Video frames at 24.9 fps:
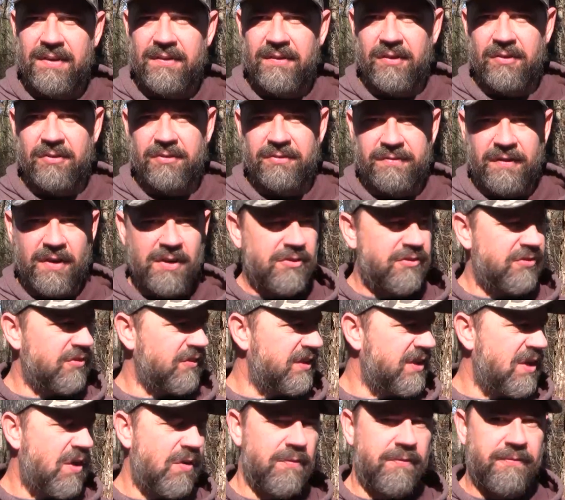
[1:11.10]
There's
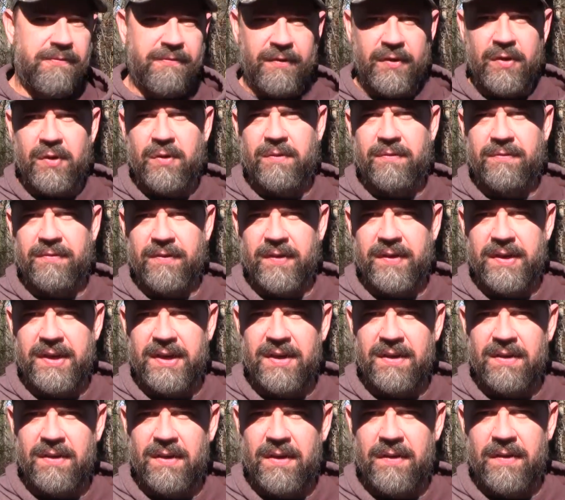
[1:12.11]
virtually no food for
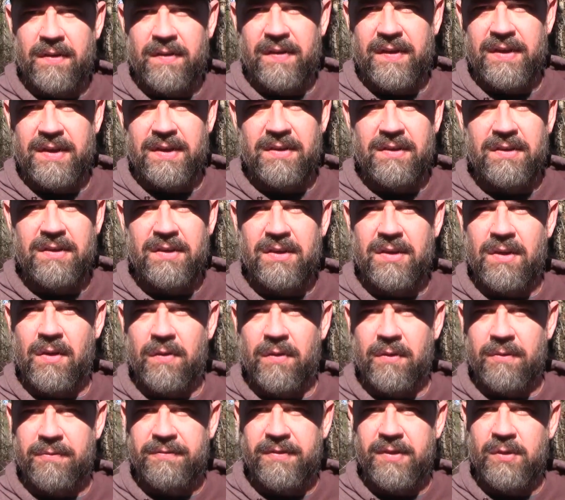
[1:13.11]
deer other than, you know,
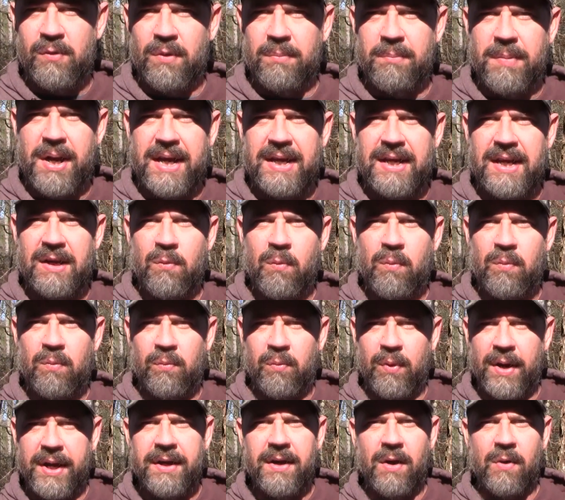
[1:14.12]
the few remaining
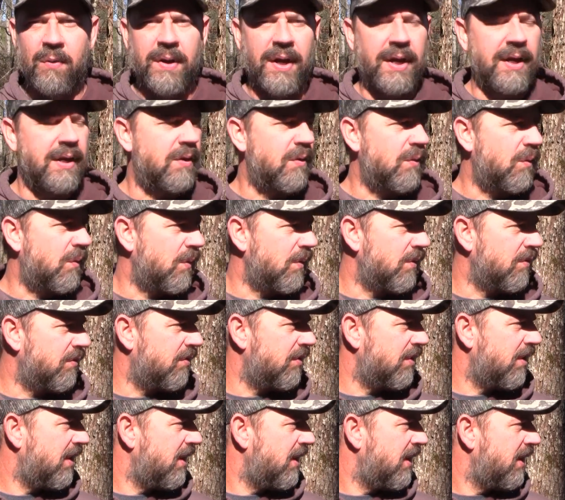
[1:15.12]
red oak
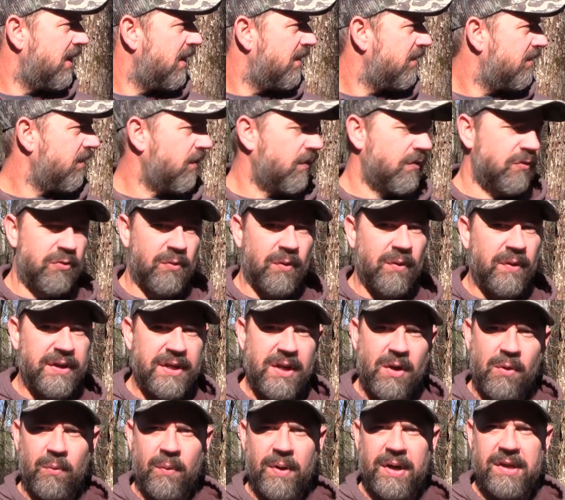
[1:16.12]
acorns. So there's really
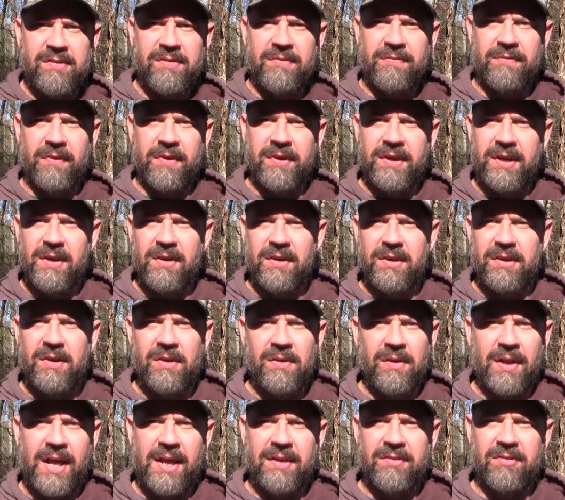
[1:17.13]
no reason for a deer to
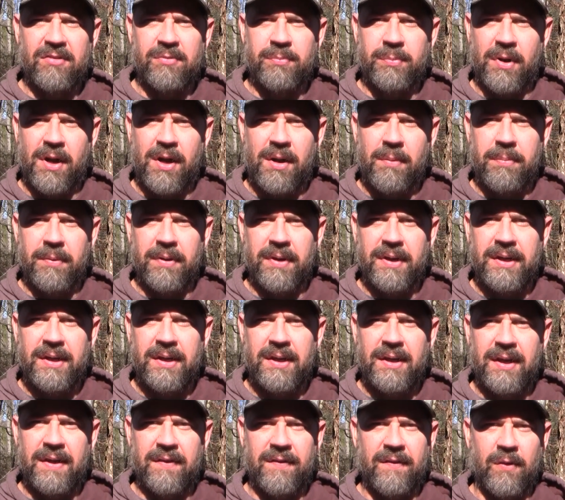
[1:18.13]
utilize this property,
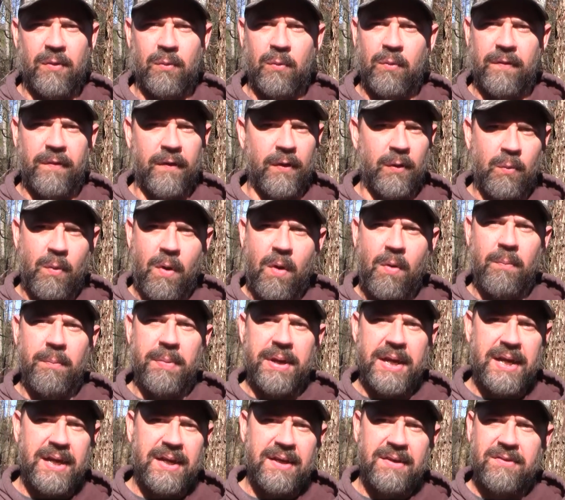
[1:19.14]
and there won't
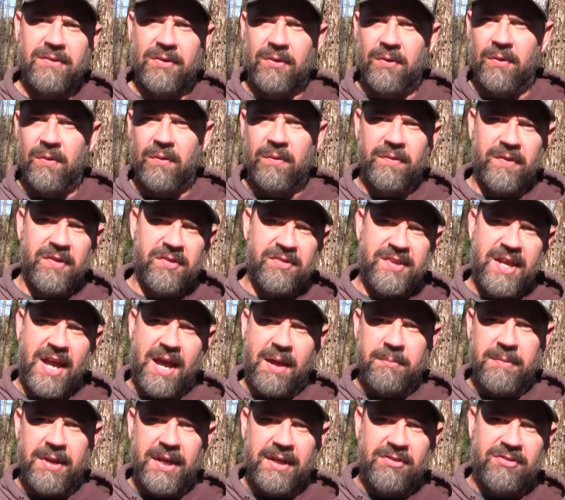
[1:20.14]
be until this
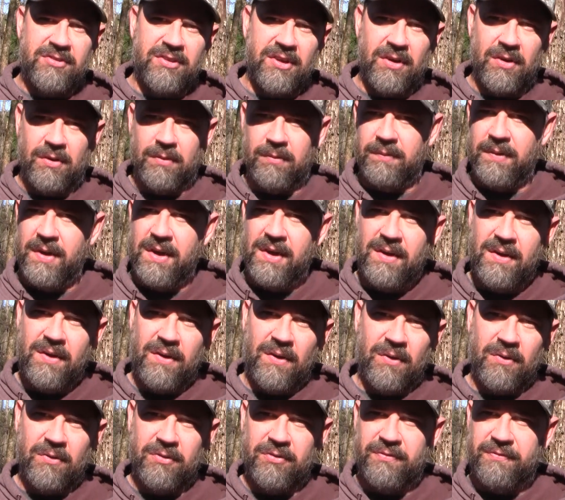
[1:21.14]
time next year,
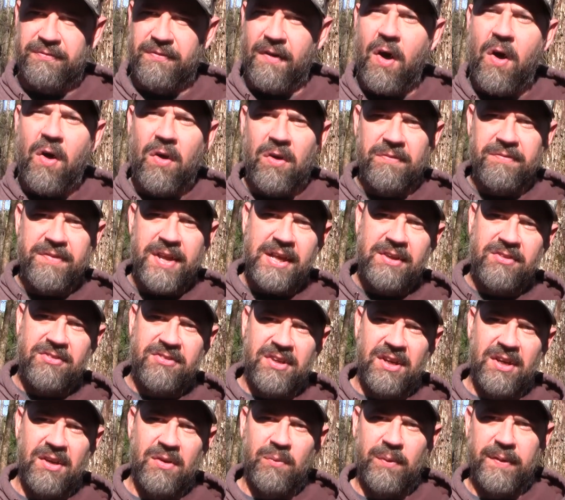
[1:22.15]
or fall of
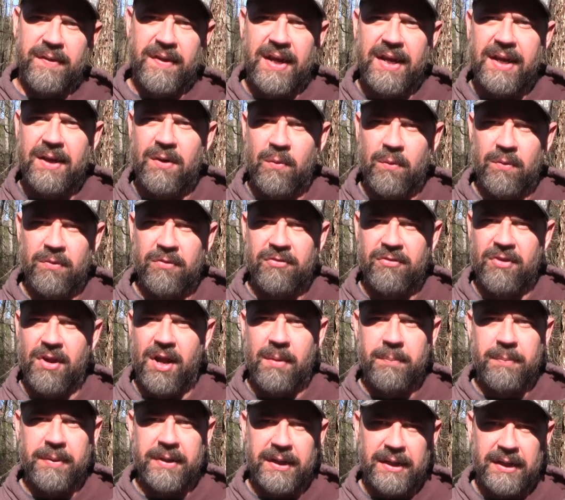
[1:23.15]
next year, when the acorns
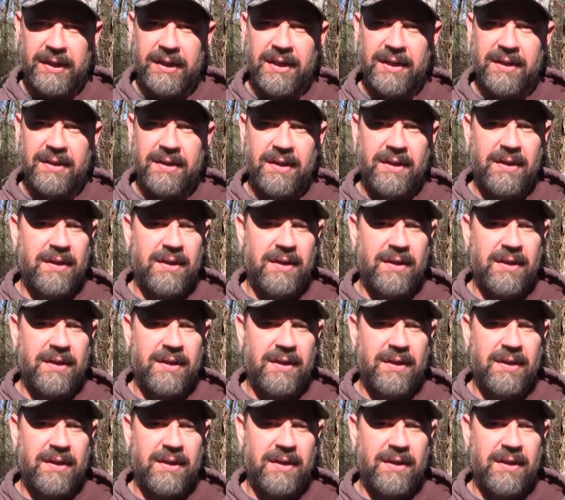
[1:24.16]
drop again.